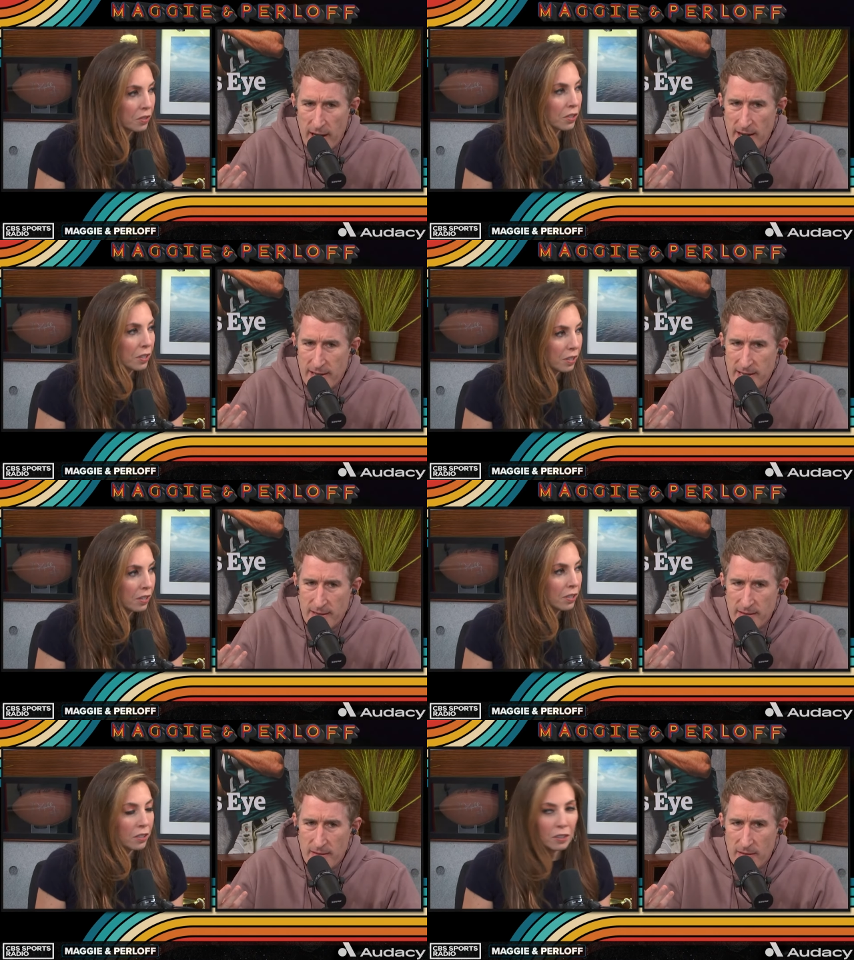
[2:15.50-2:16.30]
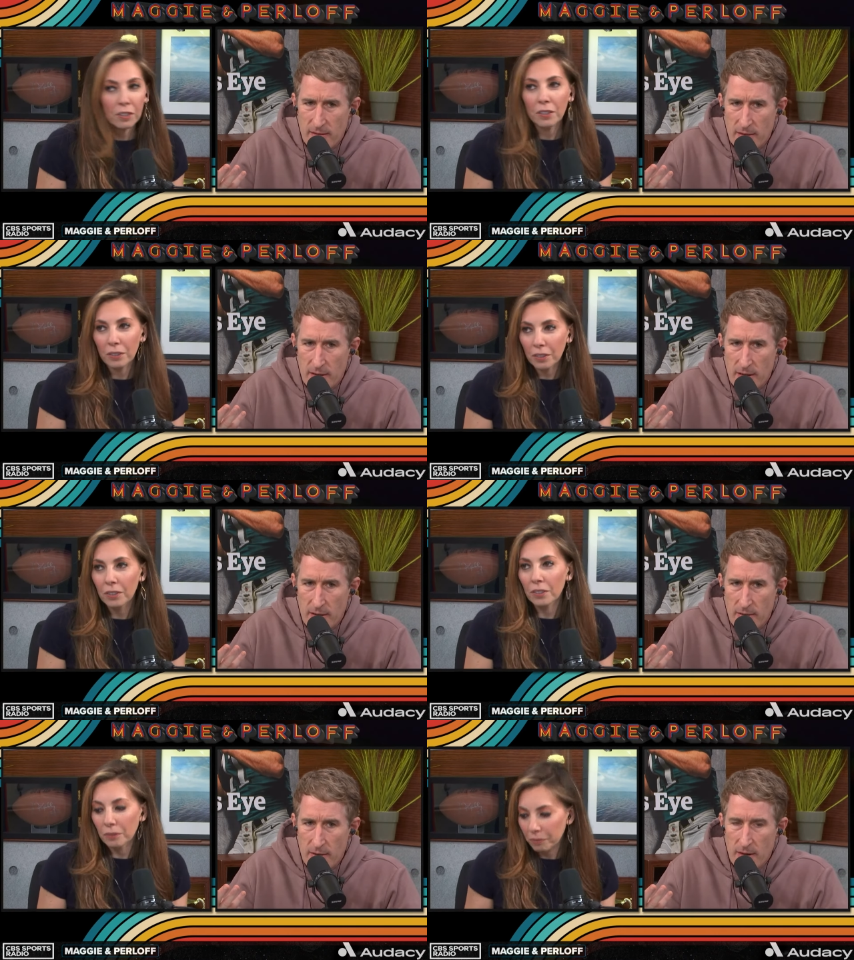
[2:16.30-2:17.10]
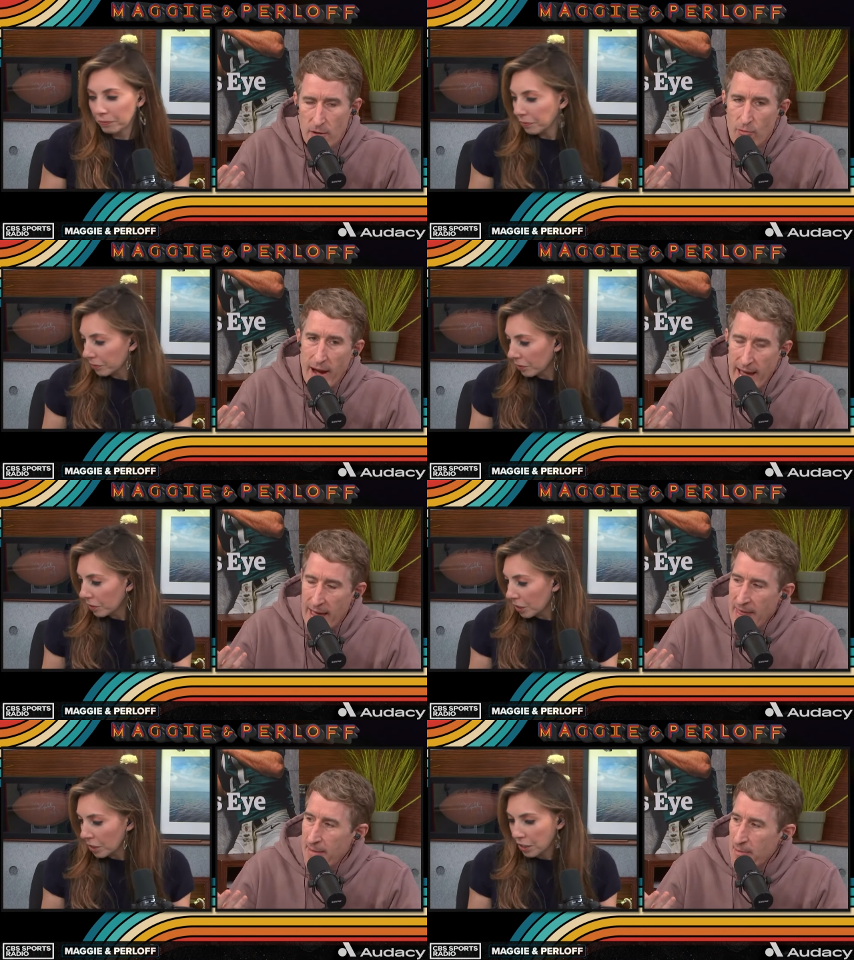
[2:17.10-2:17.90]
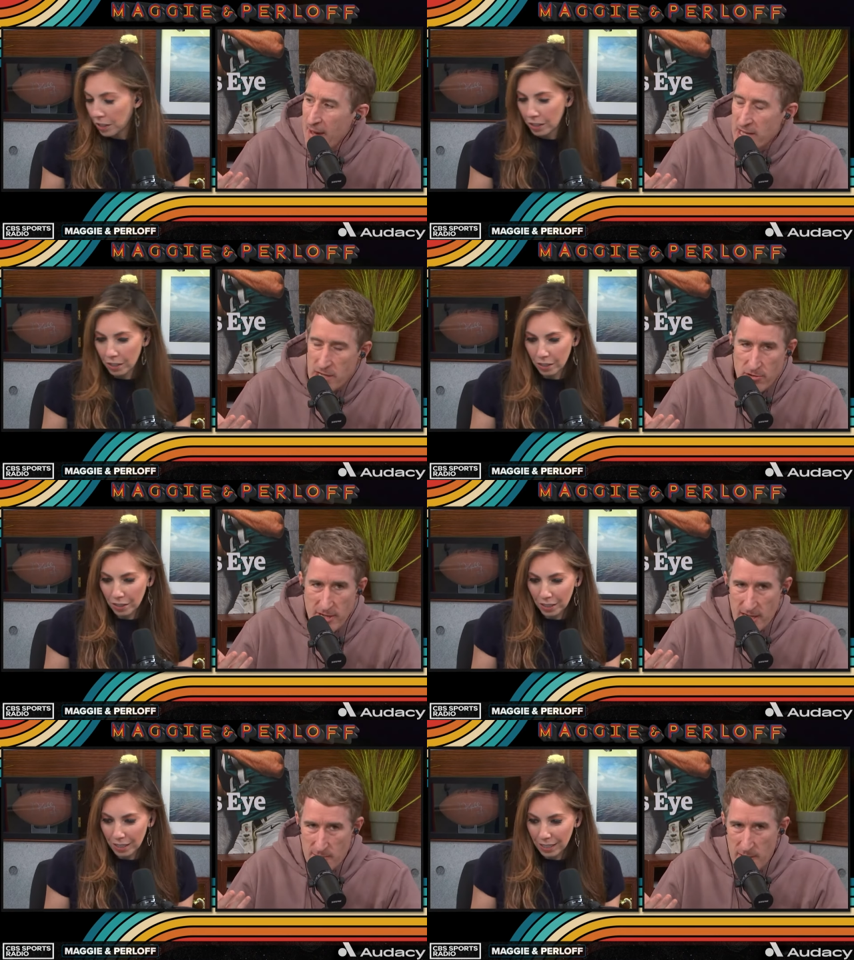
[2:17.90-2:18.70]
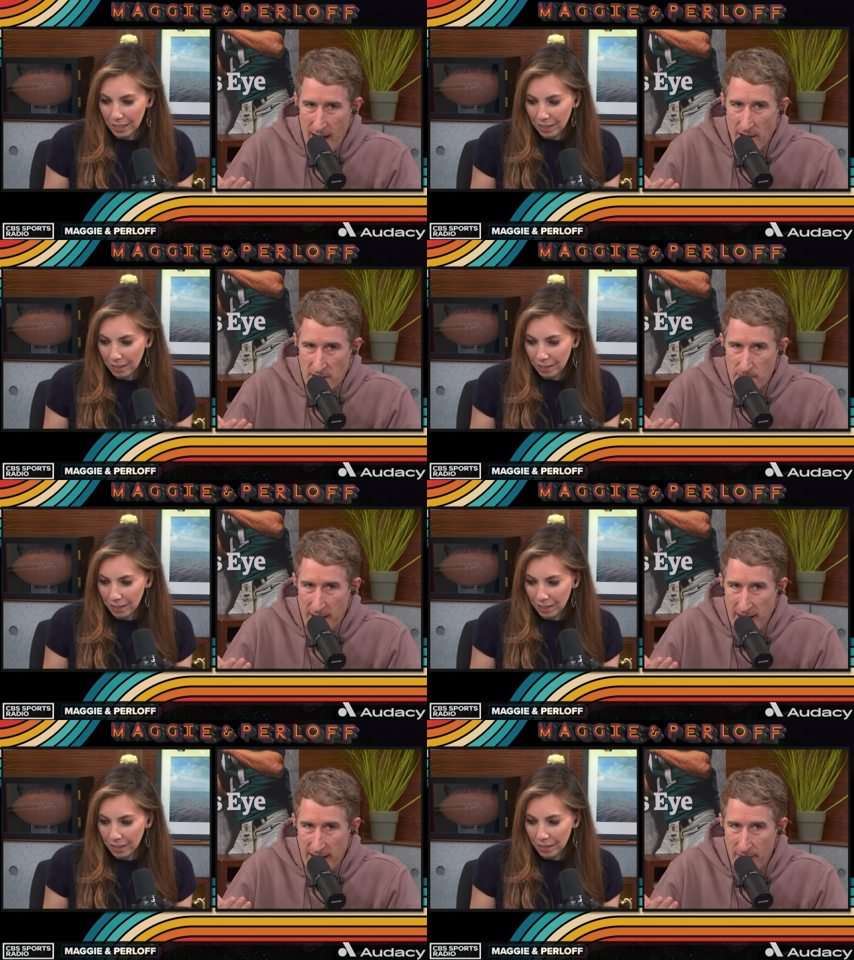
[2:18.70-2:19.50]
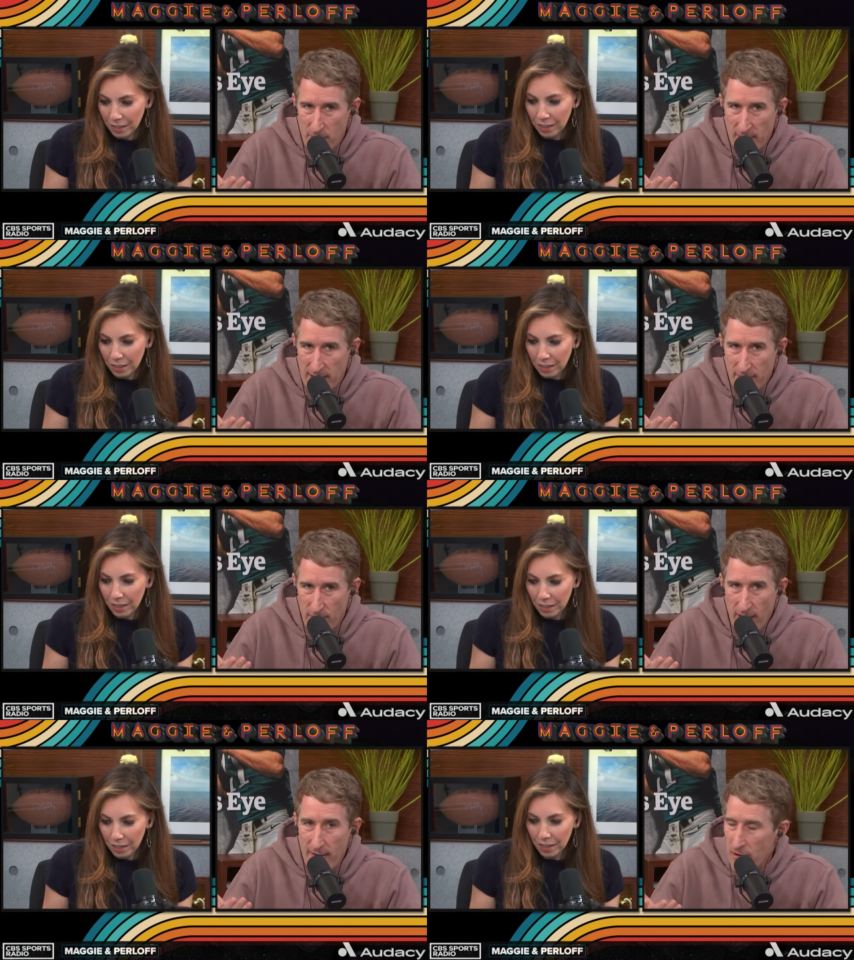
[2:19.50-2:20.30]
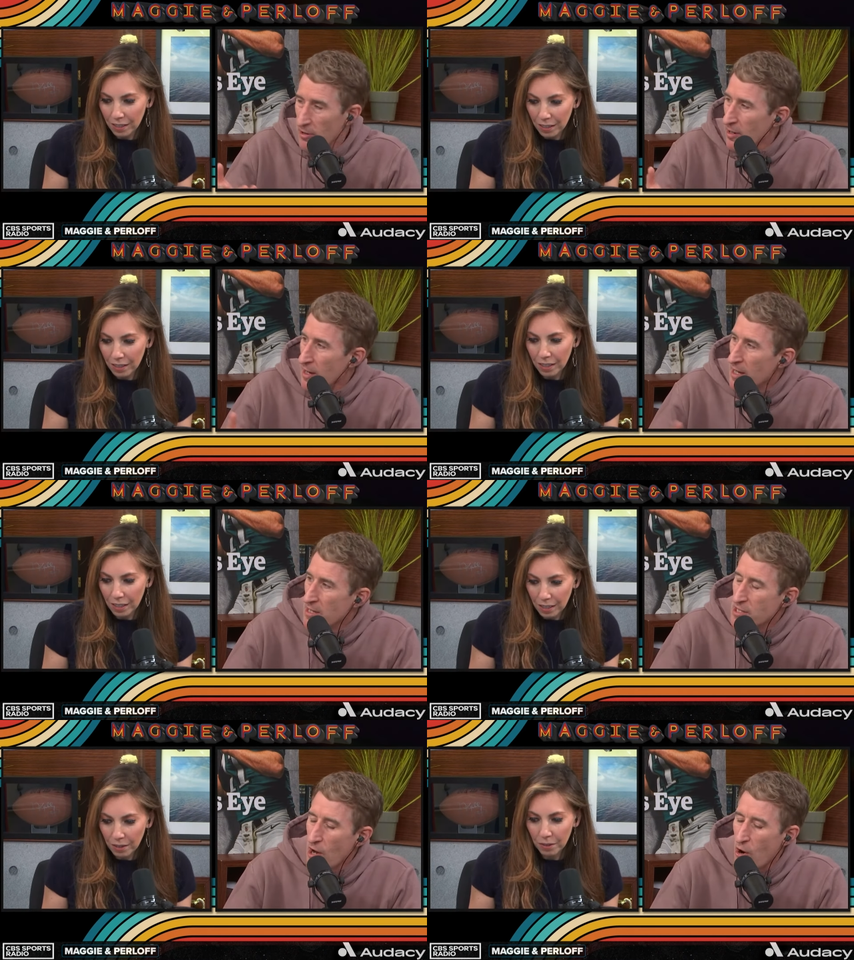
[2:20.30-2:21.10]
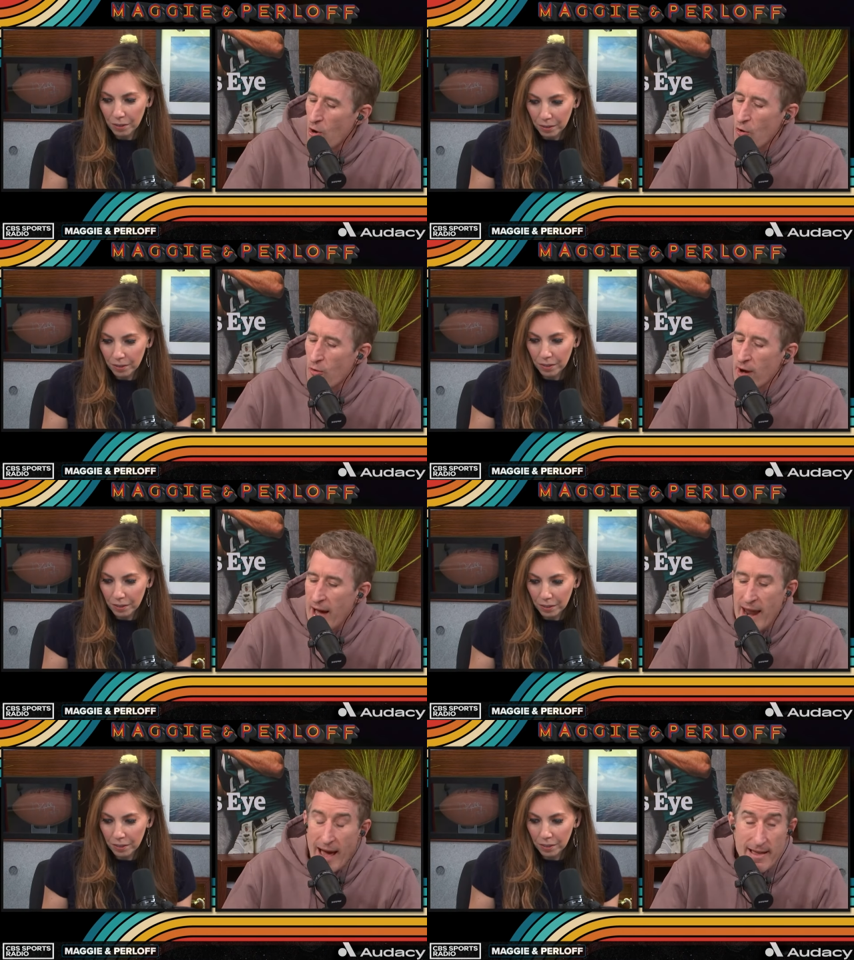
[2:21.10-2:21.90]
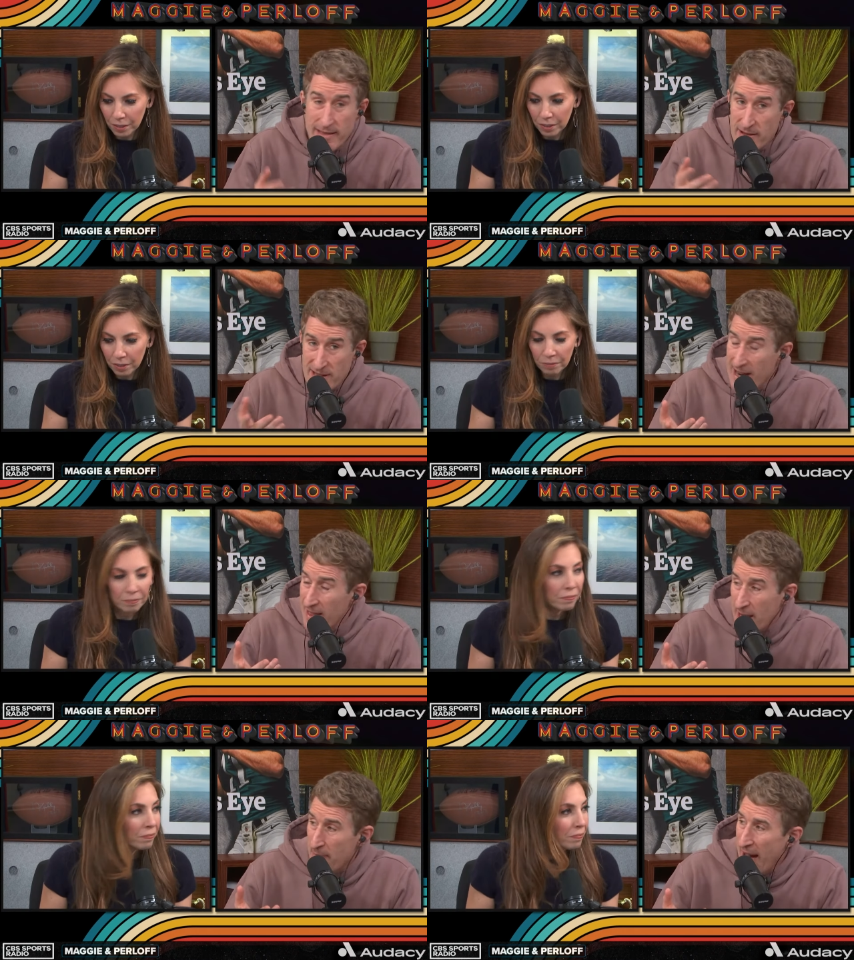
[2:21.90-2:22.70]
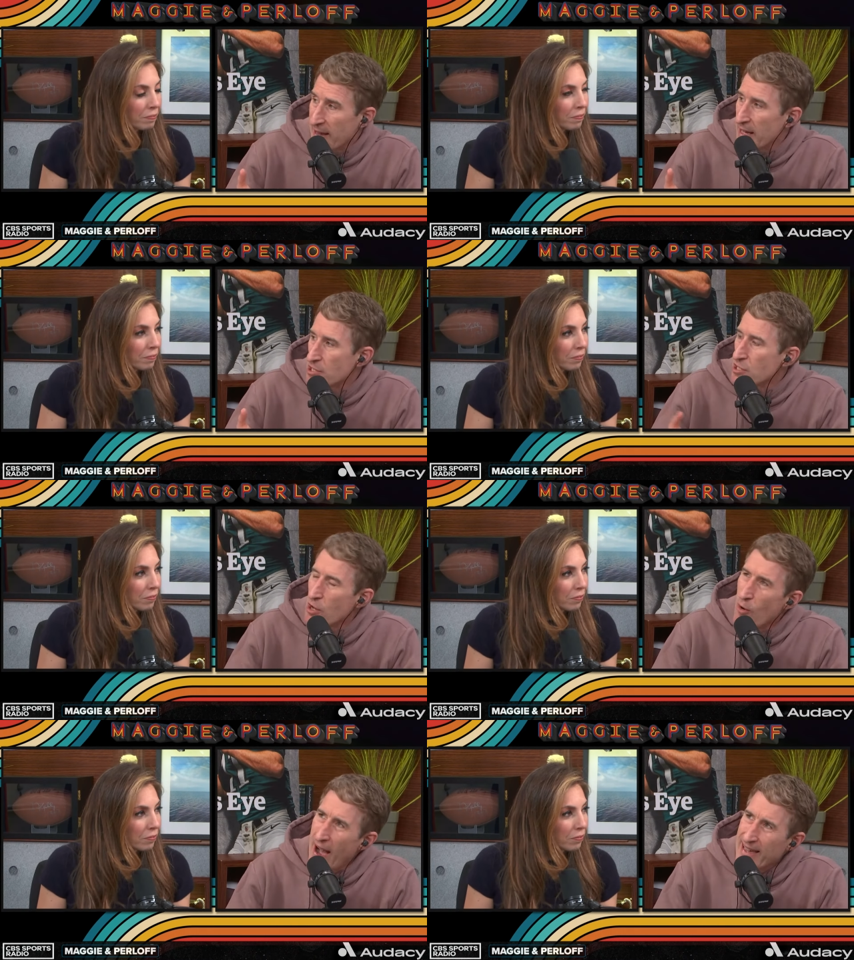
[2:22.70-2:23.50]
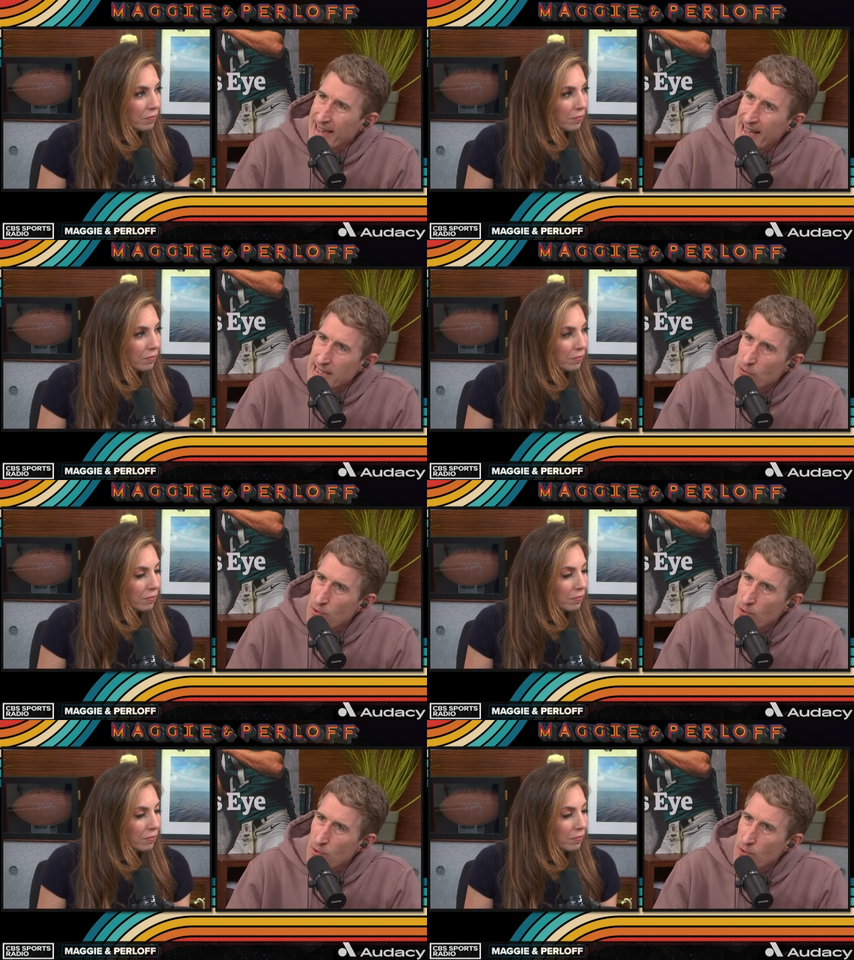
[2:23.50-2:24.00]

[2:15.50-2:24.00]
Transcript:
Speaker 1: Yeah, Manchester City and Newcastle. Right, and they've been Manchester City's been outspending everybody forever. So, and I there's not a lot of backlash. So, I guess it